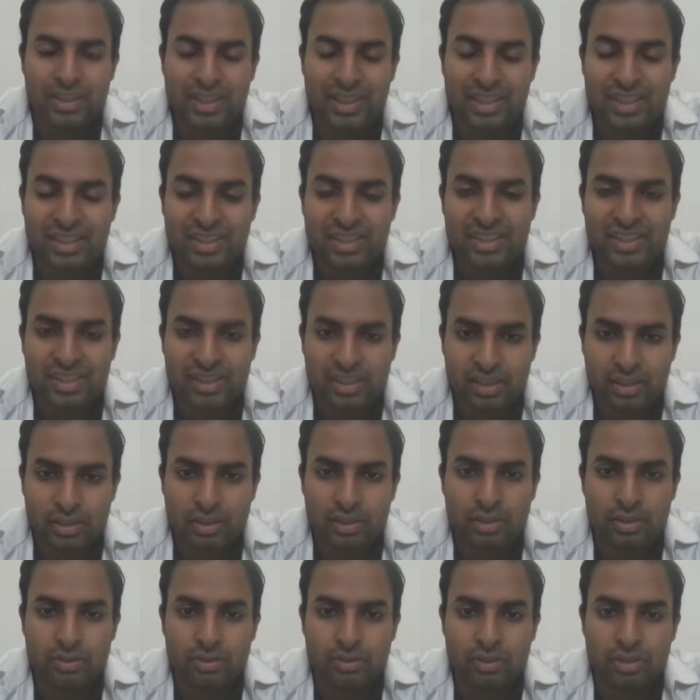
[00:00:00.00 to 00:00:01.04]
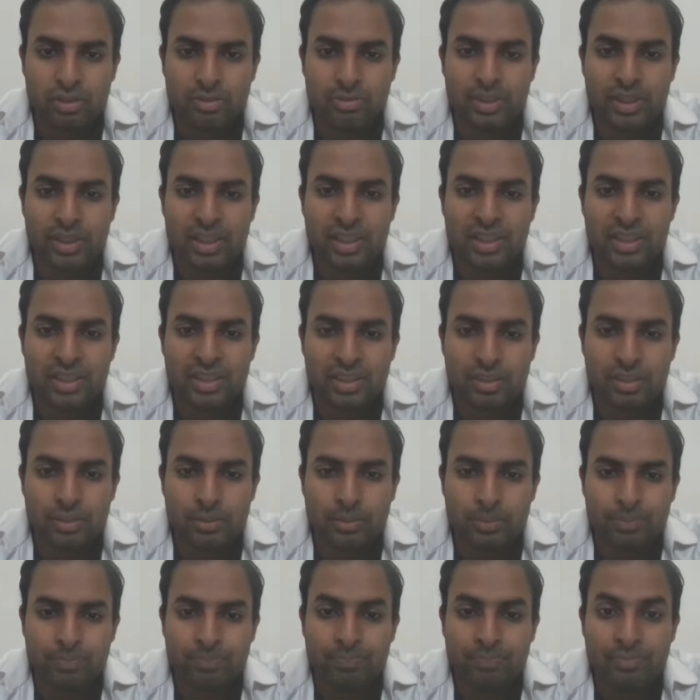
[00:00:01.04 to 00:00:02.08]
is still Germany's
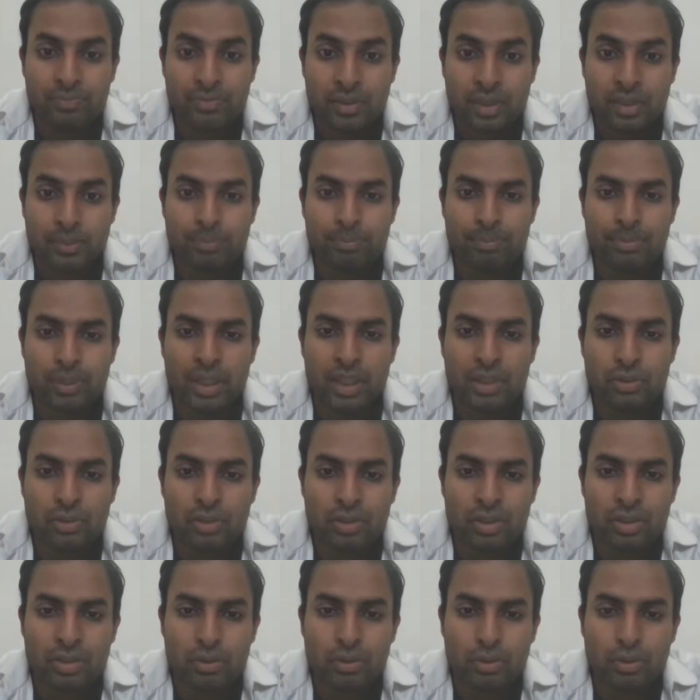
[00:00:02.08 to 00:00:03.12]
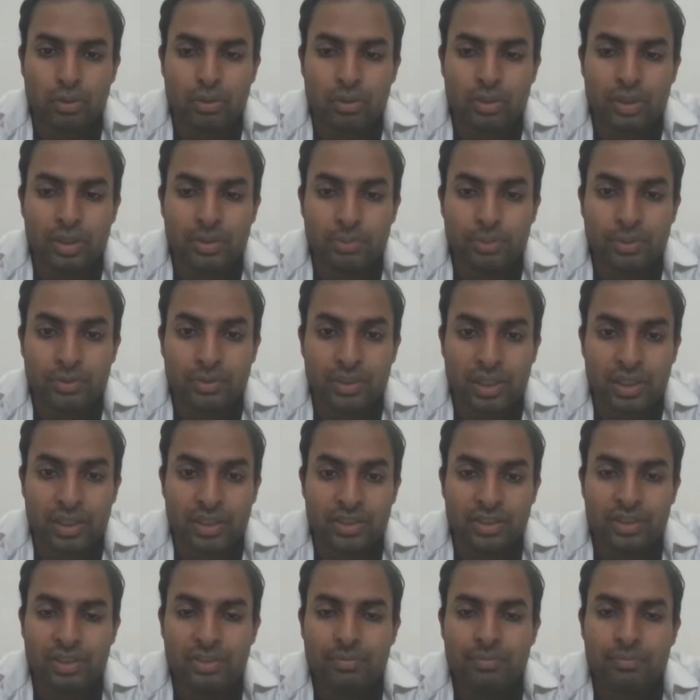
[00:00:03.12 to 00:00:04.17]
major oil
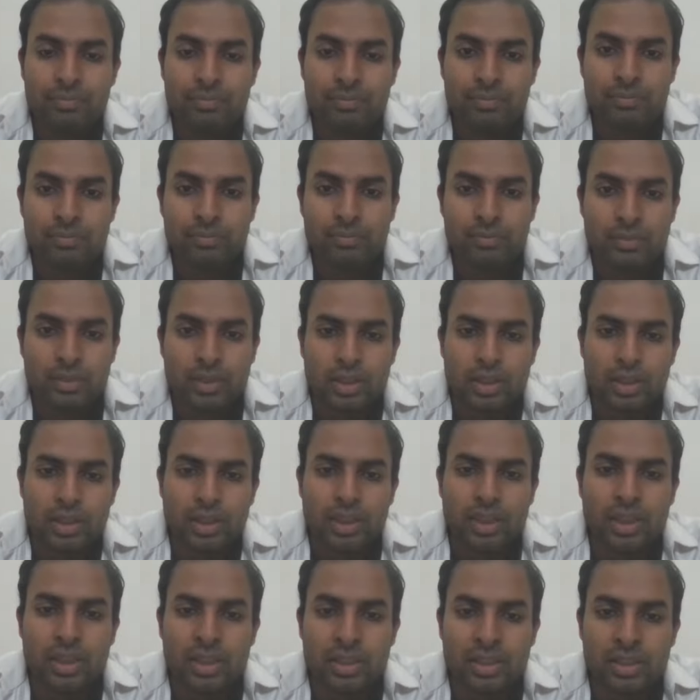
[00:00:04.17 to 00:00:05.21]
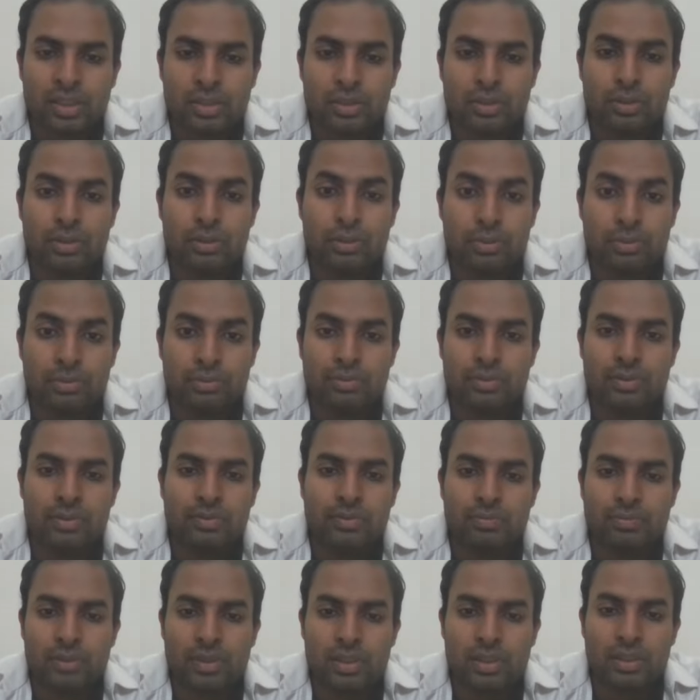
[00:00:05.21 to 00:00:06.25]
provider, and so
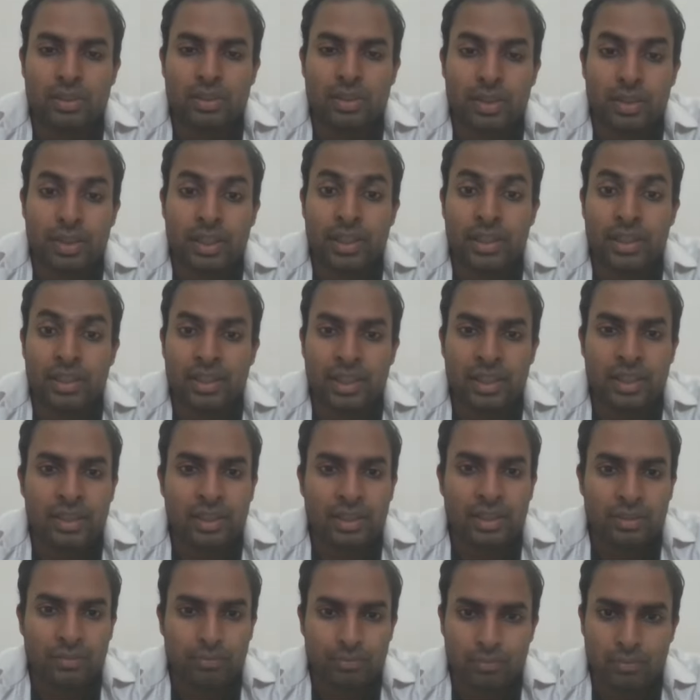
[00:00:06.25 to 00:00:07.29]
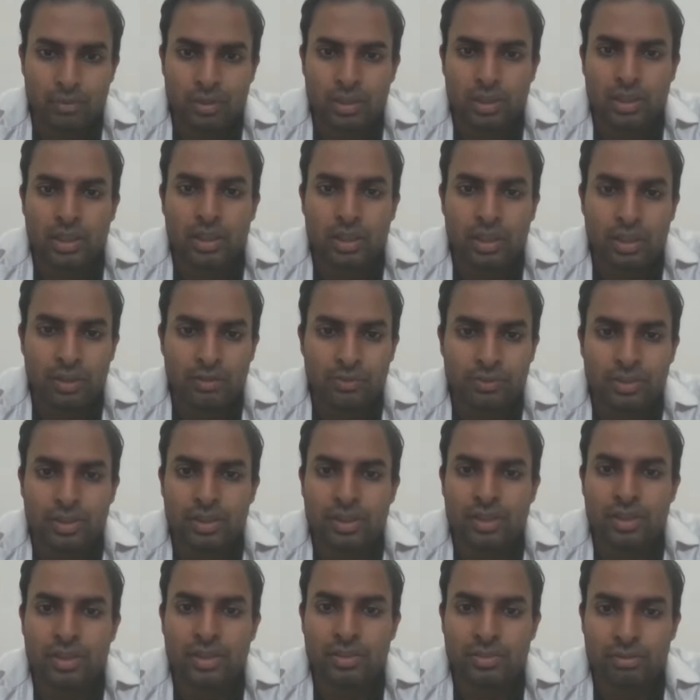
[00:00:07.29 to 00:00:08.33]
and then
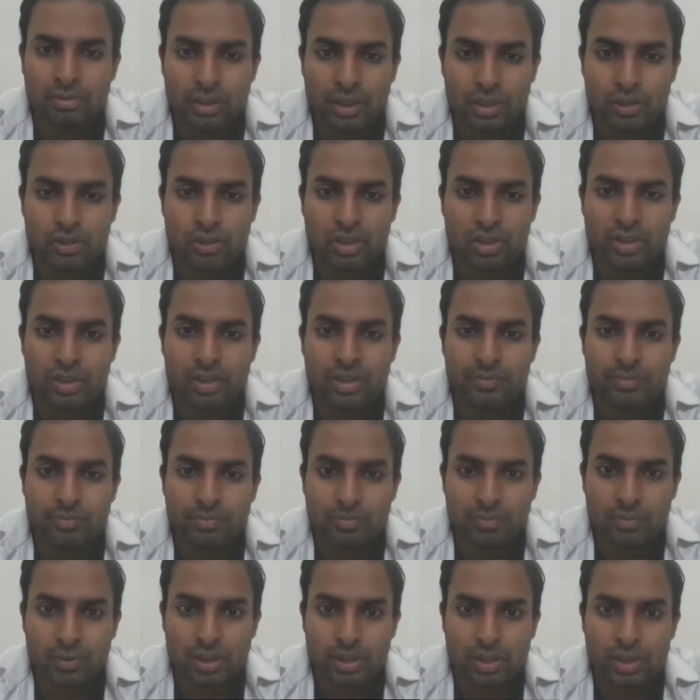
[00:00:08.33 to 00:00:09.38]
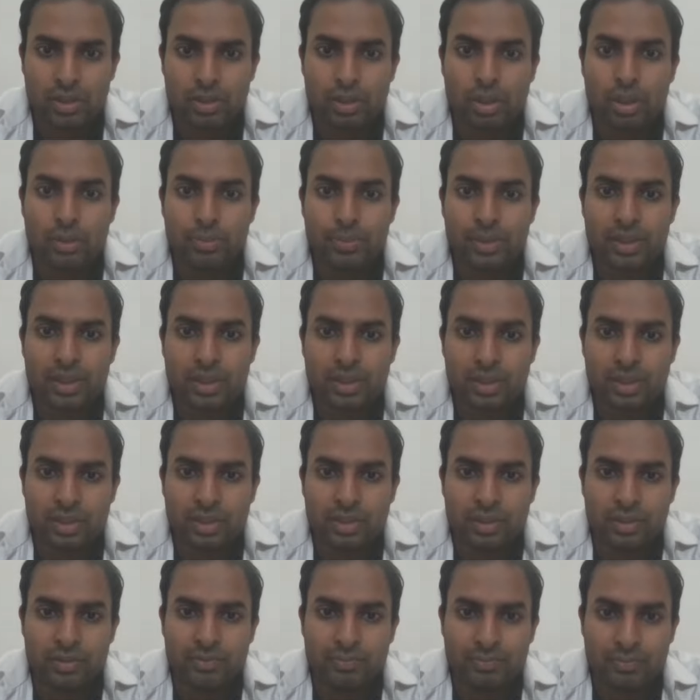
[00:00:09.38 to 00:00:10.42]
after Russia stopped
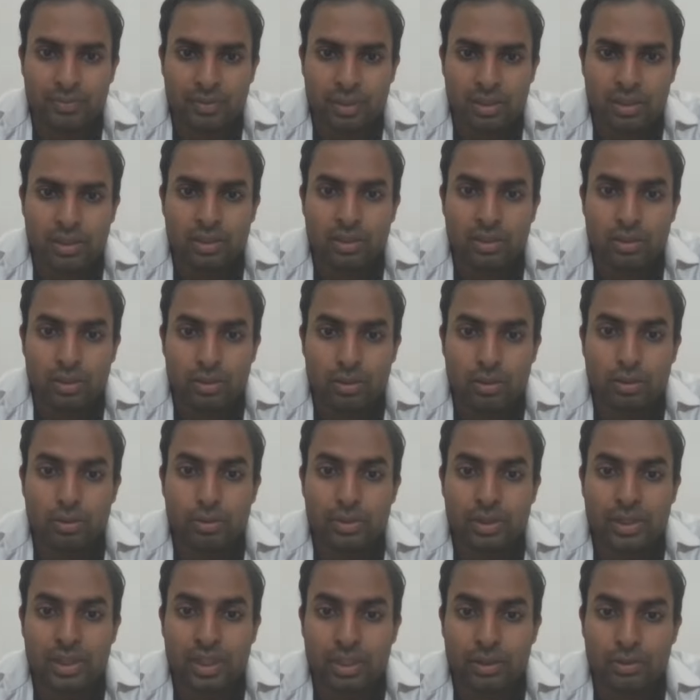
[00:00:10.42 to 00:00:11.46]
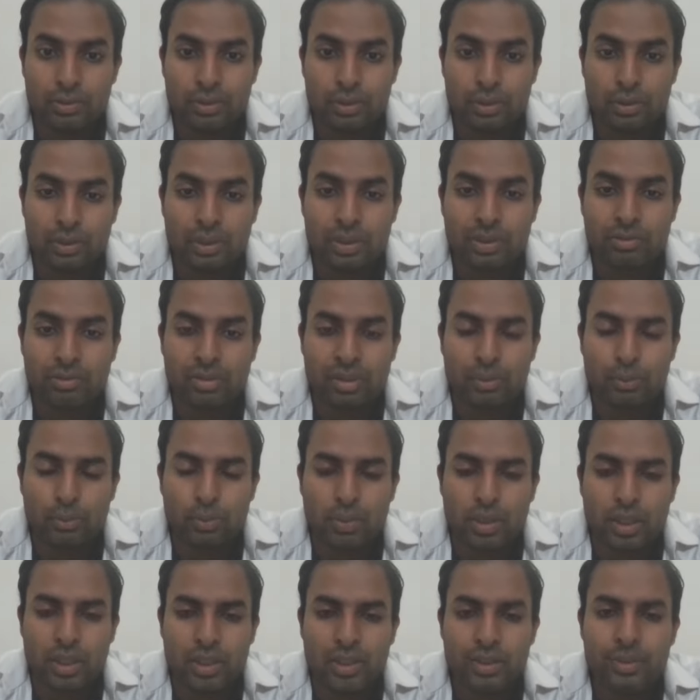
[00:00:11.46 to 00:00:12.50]
closed down Nord Stream
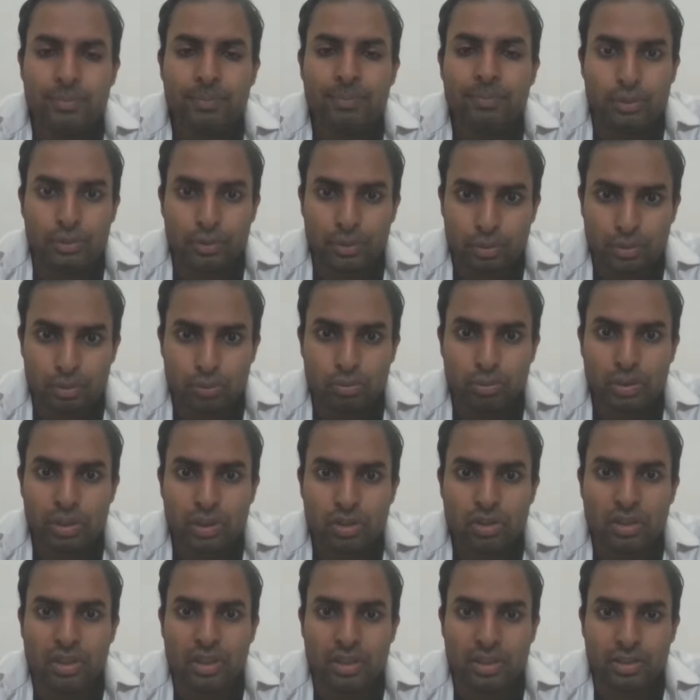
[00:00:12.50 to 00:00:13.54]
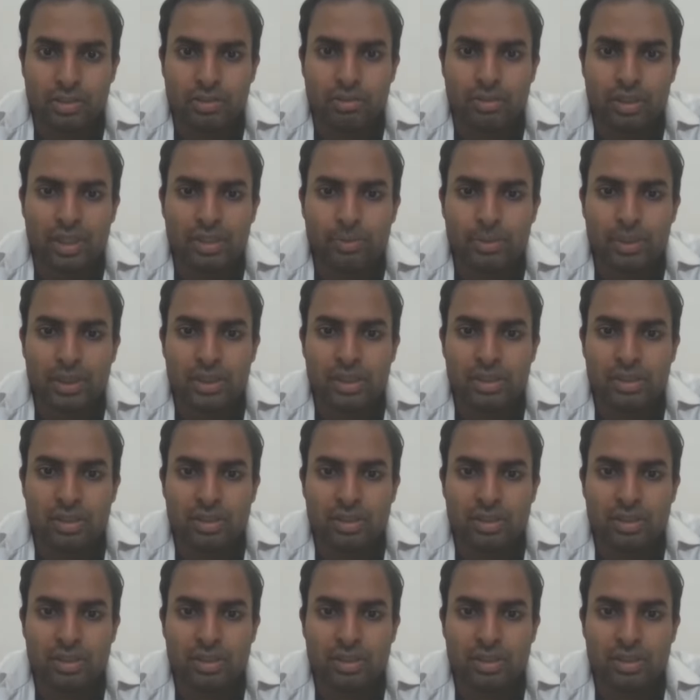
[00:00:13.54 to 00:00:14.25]
1, I don't know which country, but